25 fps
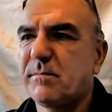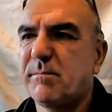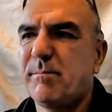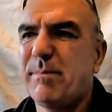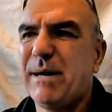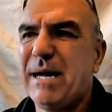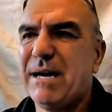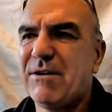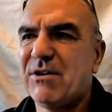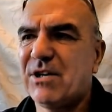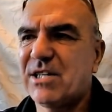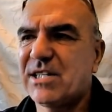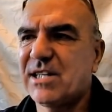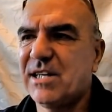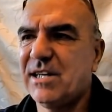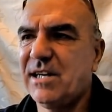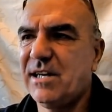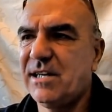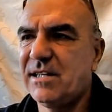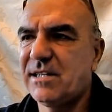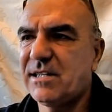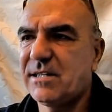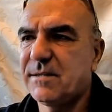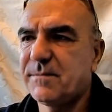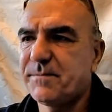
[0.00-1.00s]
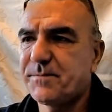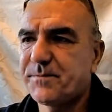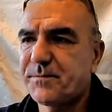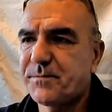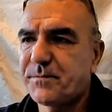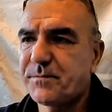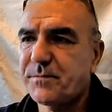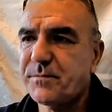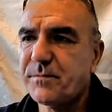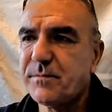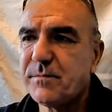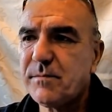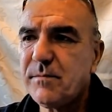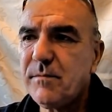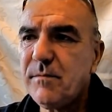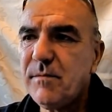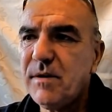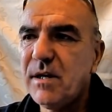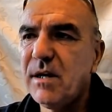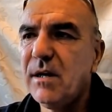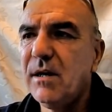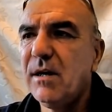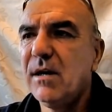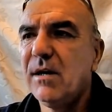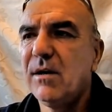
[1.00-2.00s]
Parasites.
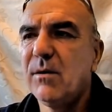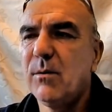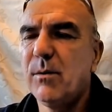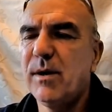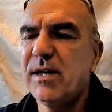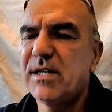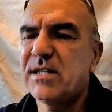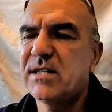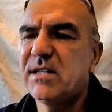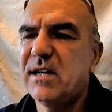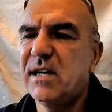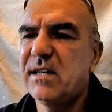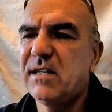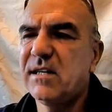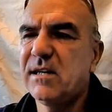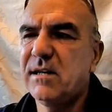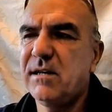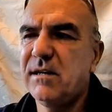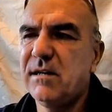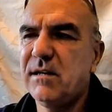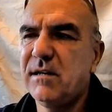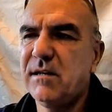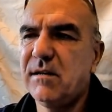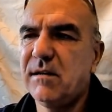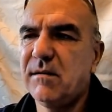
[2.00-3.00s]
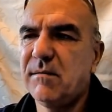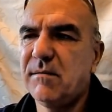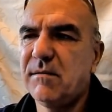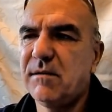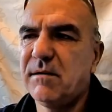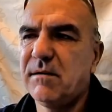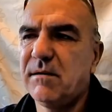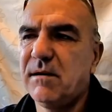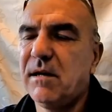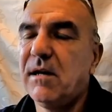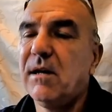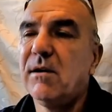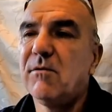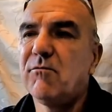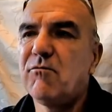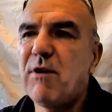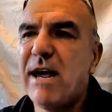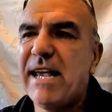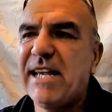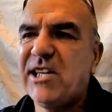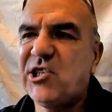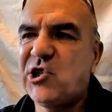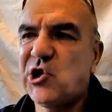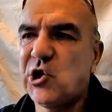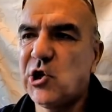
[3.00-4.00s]
West End girl
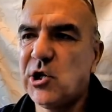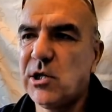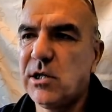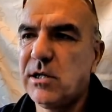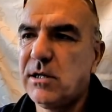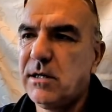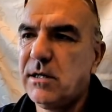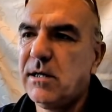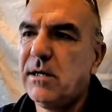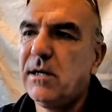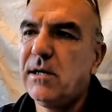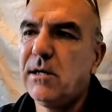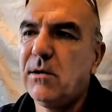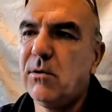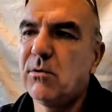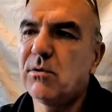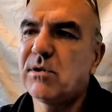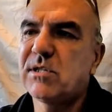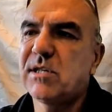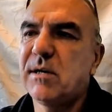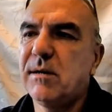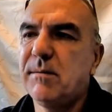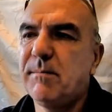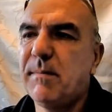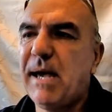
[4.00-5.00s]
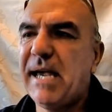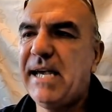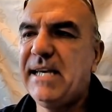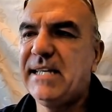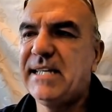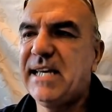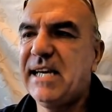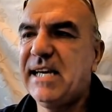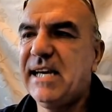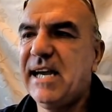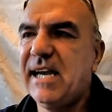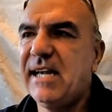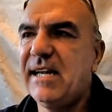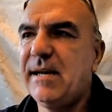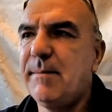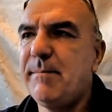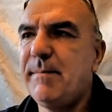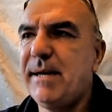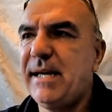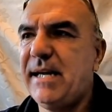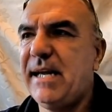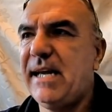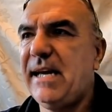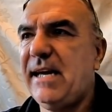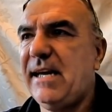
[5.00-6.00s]
Rachel looks amazing in a
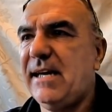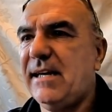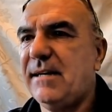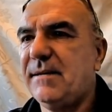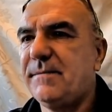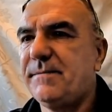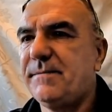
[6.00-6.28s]
Mini.